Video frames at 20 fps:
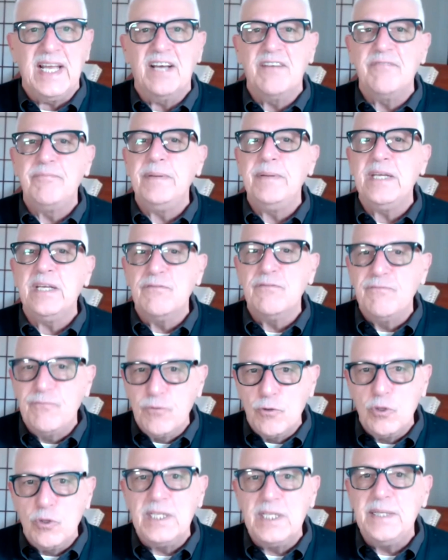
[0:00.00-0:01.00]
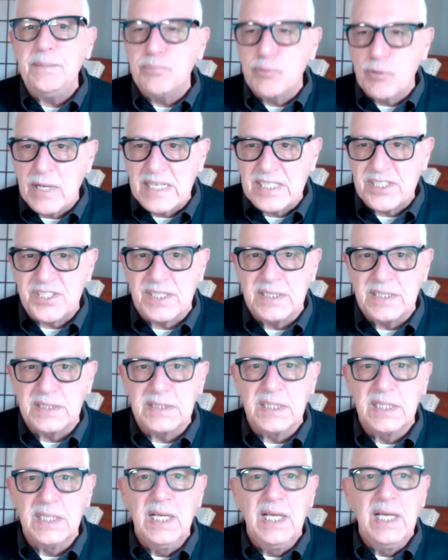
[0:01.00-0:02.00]
of being fully present
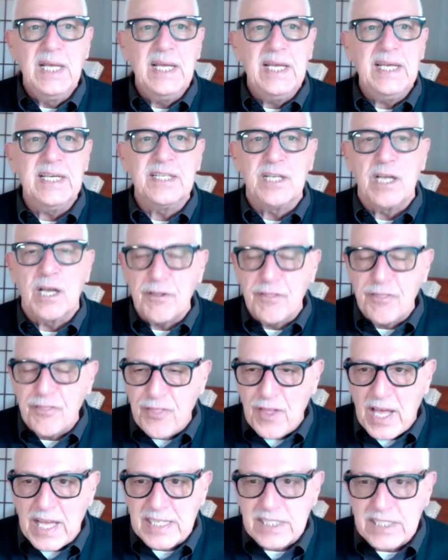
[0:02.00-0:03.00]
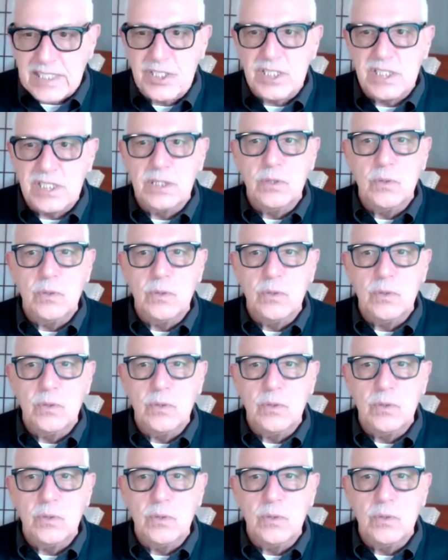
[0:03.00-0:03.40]
in our thoughts,